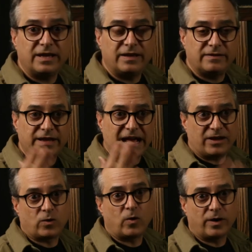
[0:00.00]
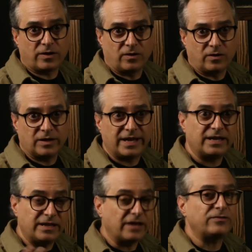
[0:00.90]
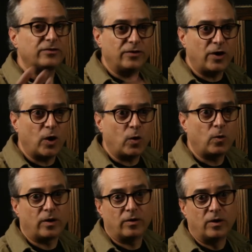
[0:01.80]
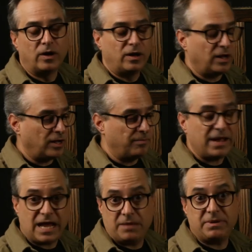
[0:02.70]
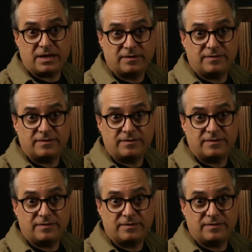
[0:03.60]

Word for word: is a categorical, like yes or no or um, A, B, and